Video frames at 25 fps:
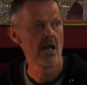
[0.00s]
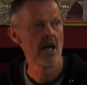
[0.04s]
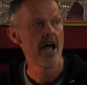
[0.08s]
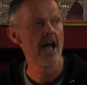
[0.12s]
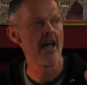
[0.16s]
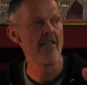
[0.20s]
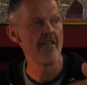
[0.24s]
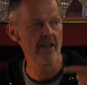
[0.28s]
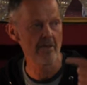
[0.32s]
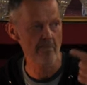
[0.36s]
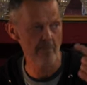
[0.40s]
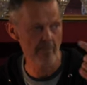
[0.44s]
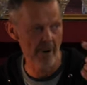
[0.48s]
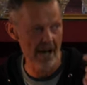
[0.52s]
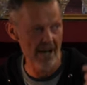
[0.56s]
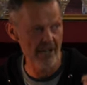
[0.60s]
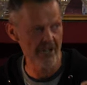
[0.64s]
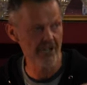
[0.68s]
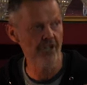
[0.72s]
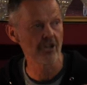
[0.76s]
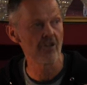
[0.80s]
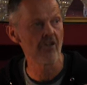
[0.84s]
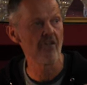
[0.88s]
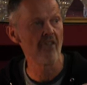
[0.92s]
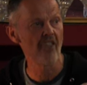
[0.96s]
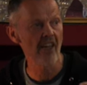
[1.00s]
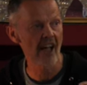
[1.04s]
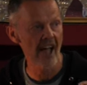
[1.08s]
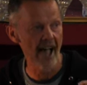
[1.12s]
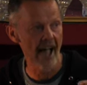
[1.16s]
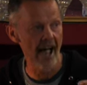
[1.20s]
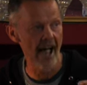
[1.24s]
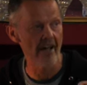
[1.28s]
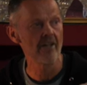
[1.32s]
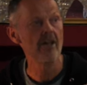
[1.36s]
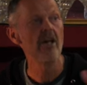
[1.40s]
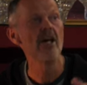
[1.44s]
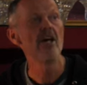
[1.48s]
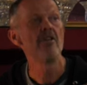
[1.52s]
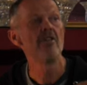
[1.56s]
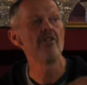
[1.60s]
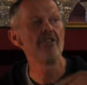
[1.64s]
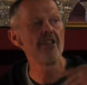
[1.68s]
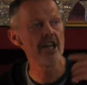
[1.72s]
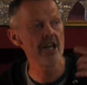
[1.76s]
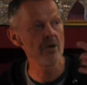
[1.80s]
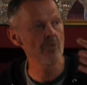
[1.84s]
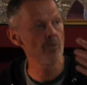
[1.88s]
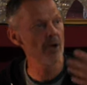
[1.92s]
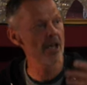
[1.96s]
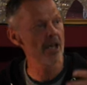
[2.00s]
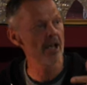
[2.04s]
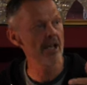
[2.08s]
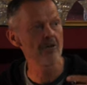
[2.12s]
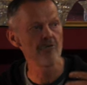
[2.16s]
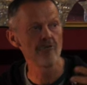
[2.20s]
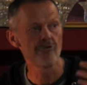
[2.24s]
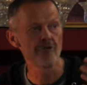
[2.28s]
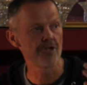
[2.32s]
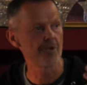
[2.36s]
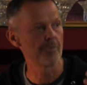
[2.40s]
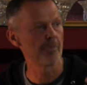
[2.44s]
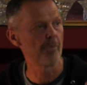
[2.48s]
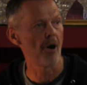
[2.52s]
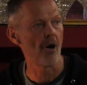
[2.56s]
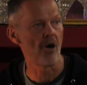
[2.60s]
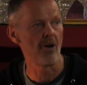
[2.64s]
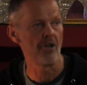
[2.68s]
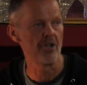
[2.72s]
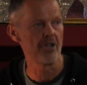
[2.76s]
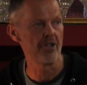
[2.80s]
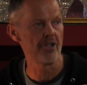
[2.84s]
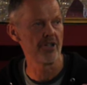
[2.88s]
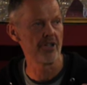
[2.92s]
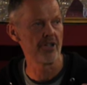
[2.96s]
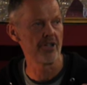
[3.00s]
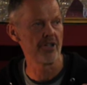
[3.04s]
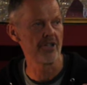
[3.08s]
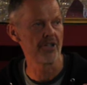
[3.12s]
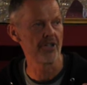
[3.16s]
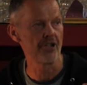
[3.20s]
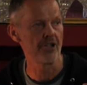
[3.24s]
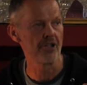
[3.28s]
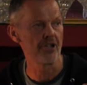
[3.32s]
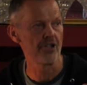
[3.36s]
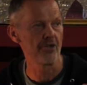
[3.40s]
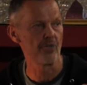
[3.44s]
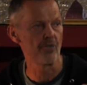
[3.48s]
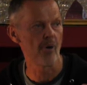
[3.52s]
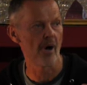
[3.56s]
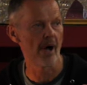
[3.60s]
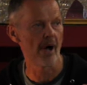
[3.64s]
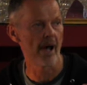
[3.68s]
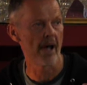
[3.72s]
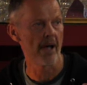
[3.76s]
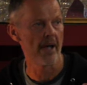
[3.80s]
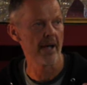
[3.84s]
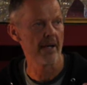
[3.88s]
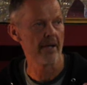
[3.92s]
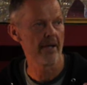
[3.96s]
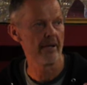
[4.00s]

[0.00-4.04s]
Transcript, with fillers: And then based on that, then we can respond in a certain way.